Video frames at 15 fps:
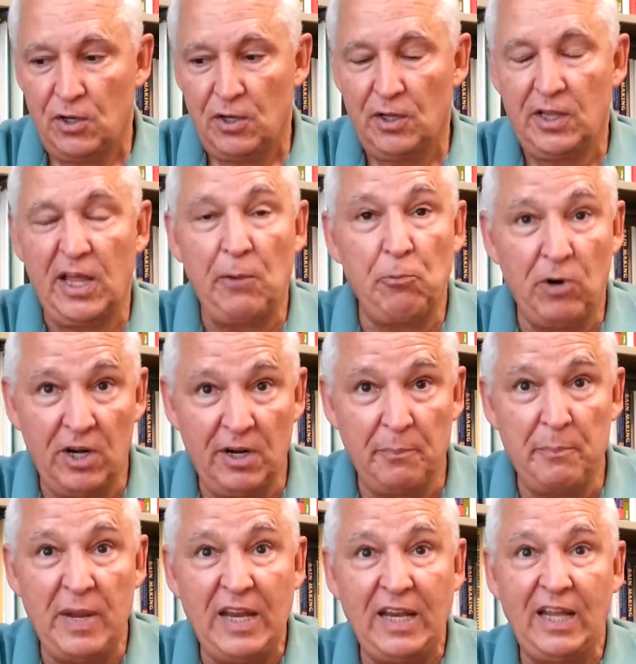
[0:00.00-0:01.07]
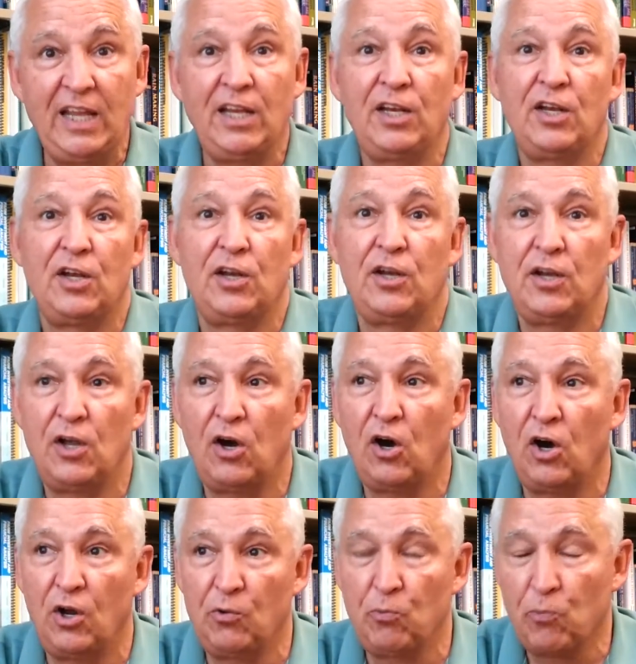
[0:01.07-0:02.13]
they wanted a meeting
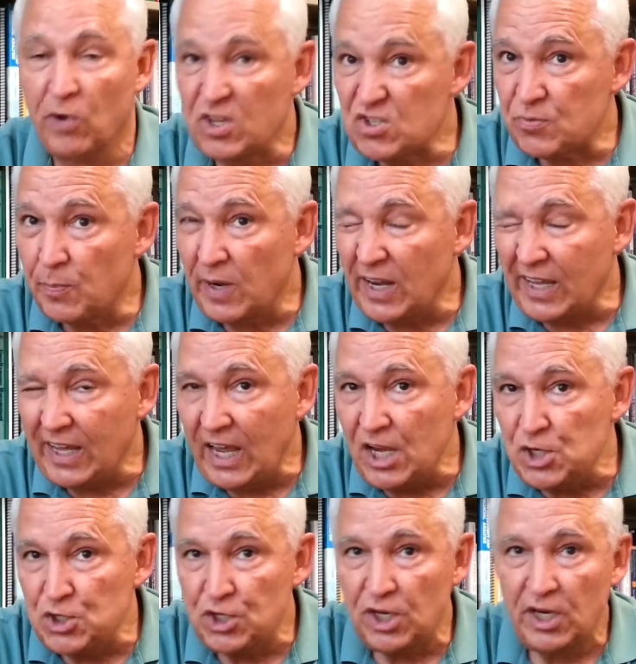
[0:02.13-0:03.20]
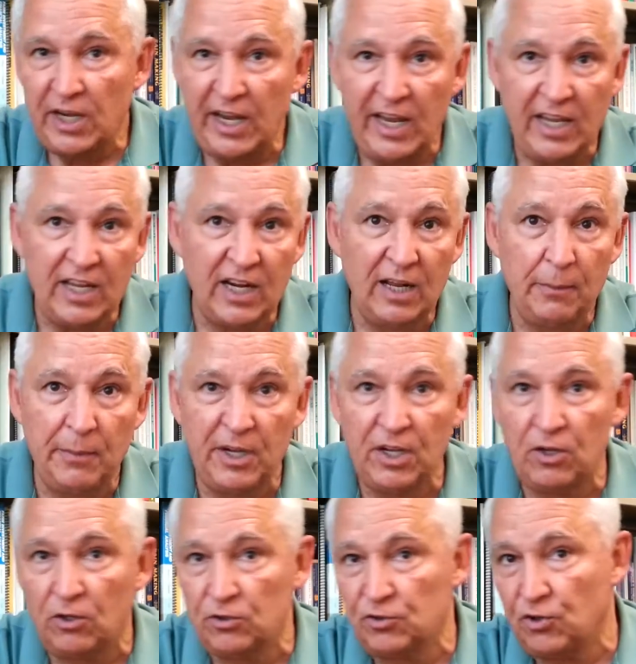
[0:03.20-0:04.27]
on risk mitigation,
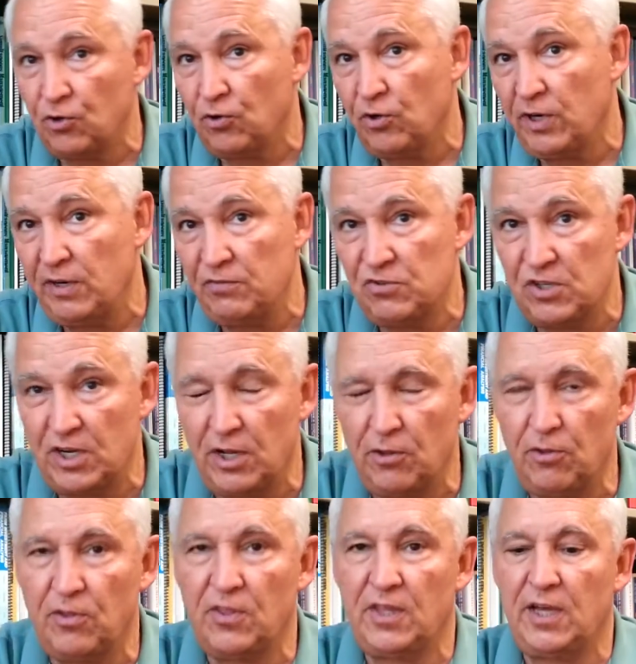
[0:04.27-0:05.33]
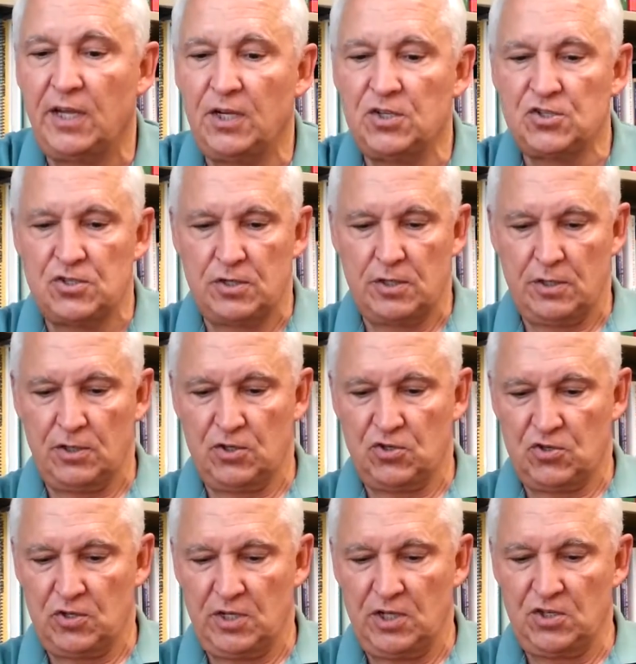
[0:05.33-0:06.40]
economic alternatives, and other things.
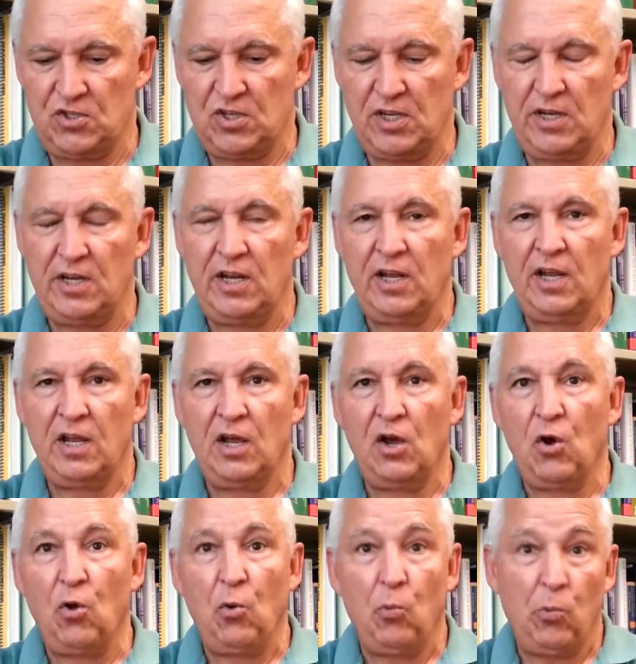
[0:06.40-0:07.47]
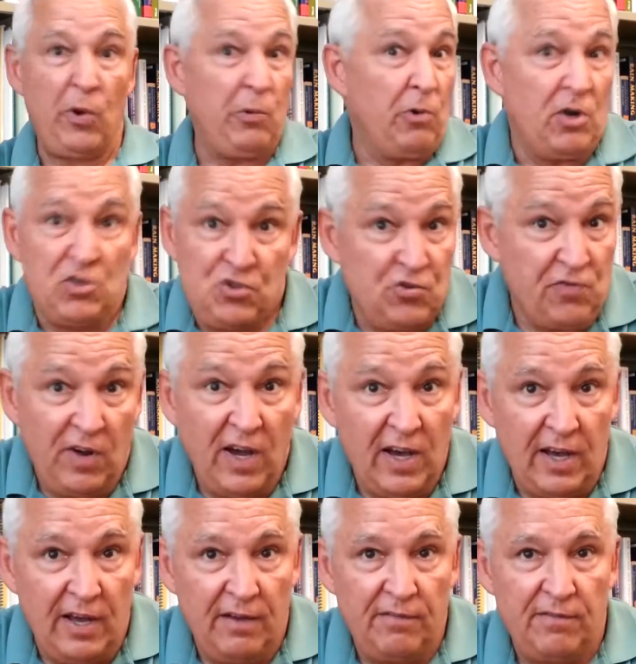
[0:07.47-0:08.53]
So they said, we want to
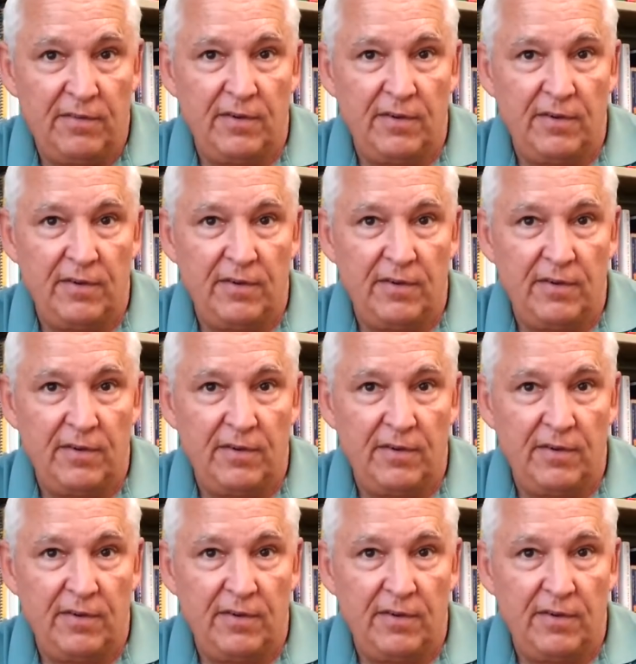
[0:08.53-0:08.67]
survive.